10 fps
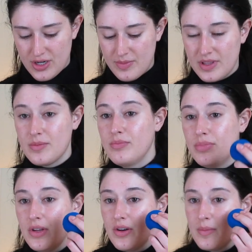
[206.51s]
about the
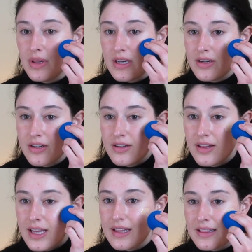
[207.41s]
beauty blender
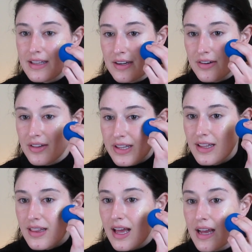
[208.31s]
like literally
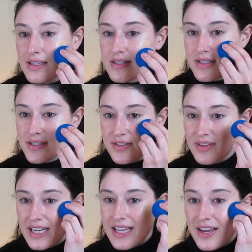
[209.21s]
the last two
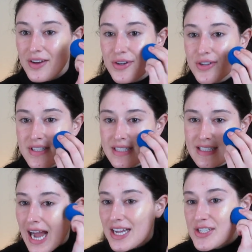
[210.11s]

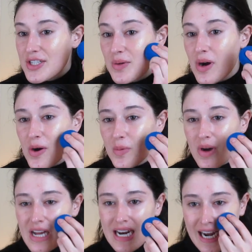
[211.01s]
videos, I do own
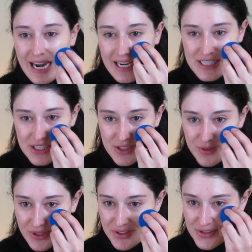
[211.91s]
one and I do
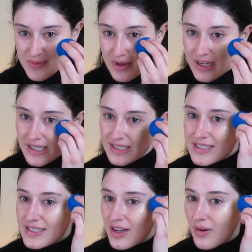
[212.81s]
use one.
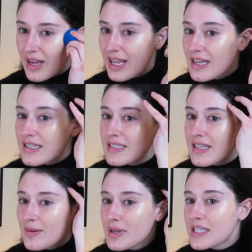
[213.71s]
So I guess
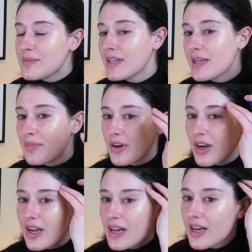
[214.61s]
that makes me a
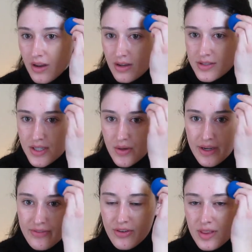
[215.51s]
hypocrite. Also,
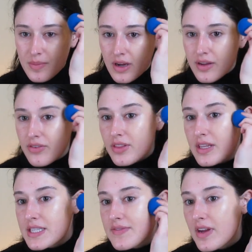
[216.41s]
if you're in the market for
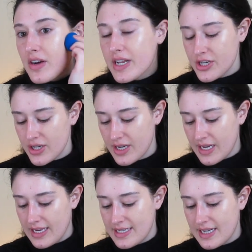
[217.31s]
this foundation,
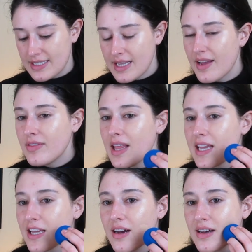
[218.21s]
it does have
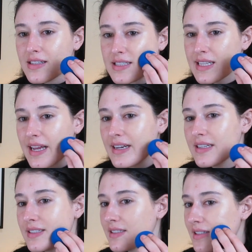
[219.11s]
like a
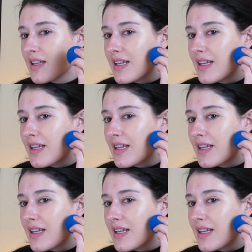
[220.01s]
scent.